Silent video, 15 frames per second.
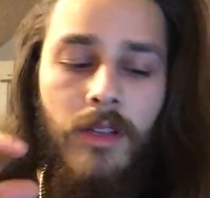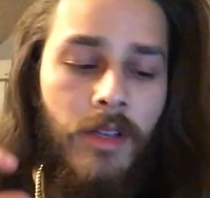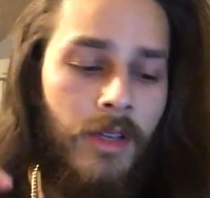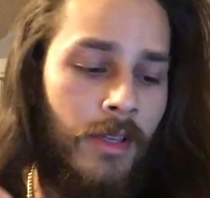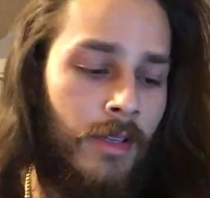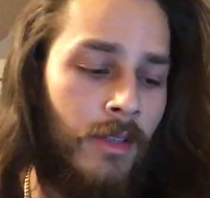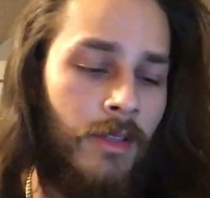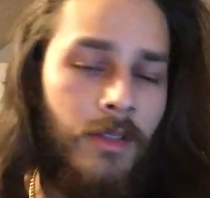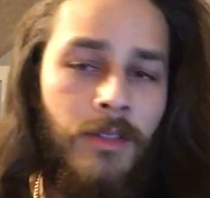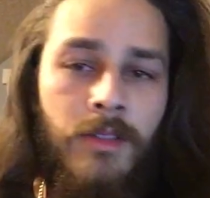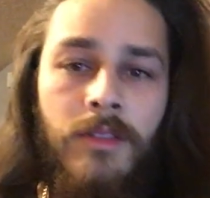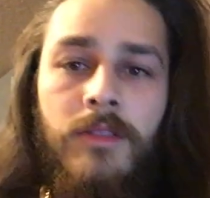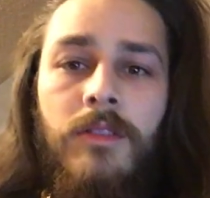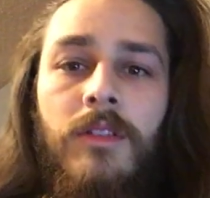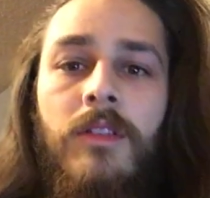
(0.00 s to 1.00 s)
and
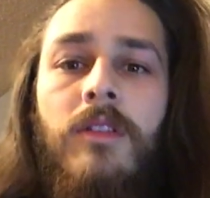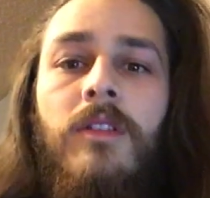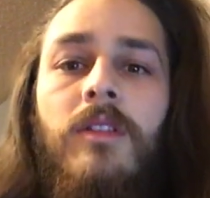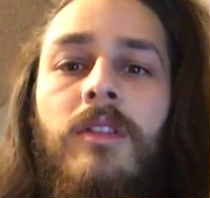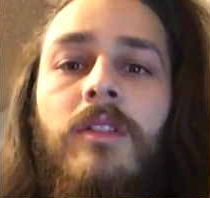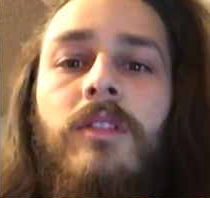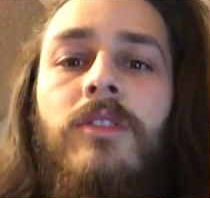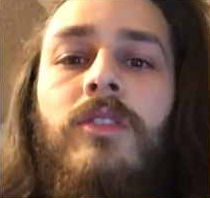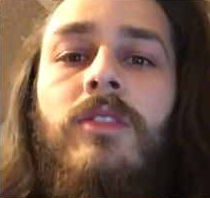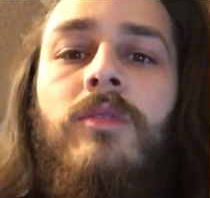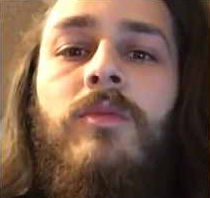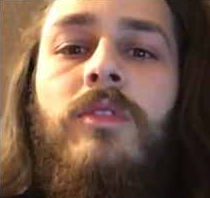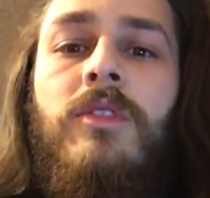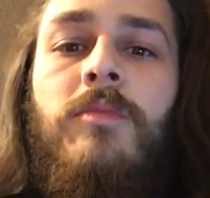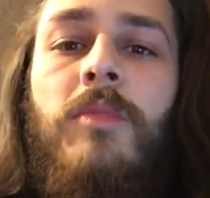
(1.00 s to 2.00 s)
So it
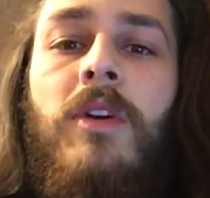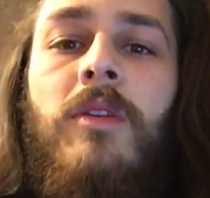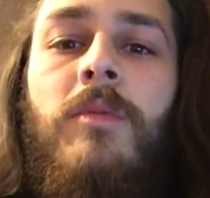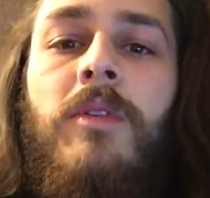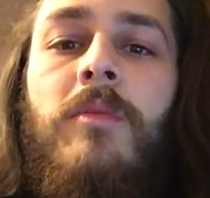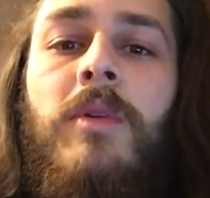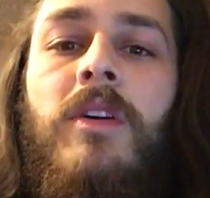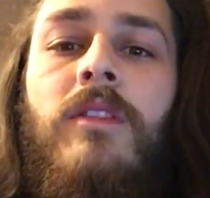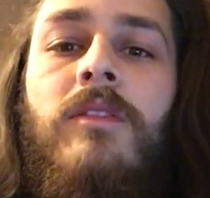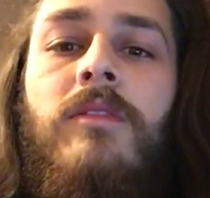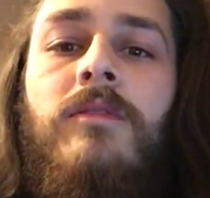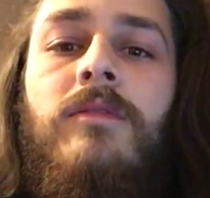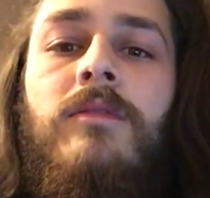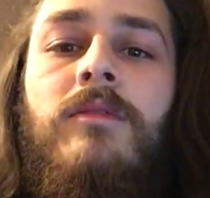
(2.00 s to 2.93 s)
was probably about